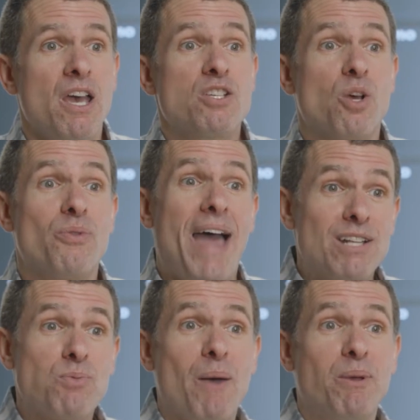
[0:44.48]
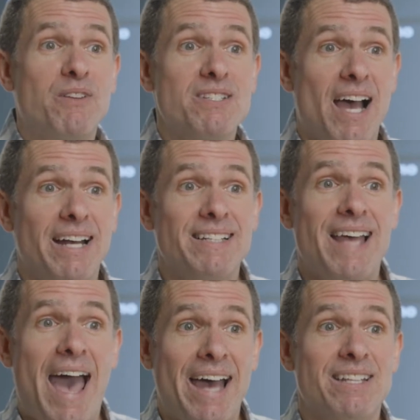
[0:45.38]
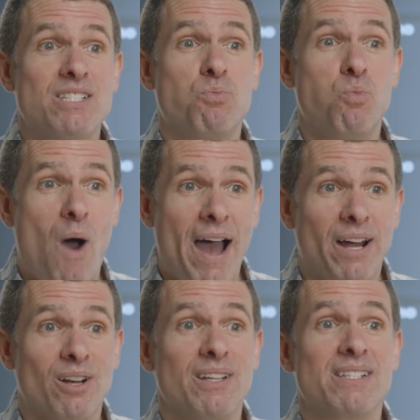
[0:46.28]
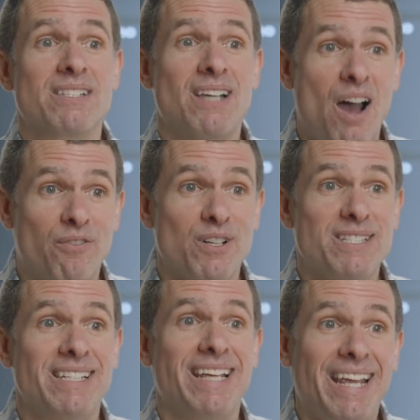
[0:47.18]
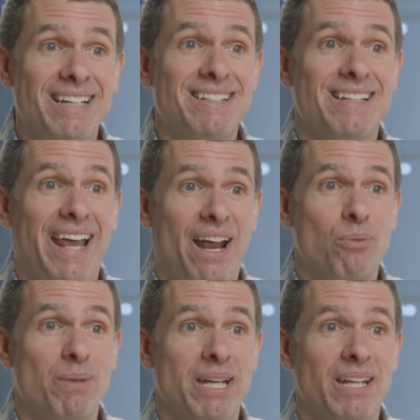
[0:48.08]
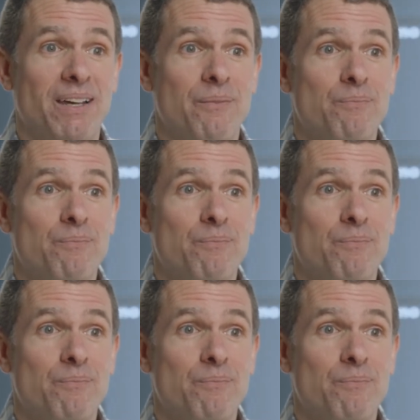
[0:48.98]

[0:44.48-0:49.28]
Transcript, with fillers: So that's why we've decided to add this wireless conferencing into the AirMedia.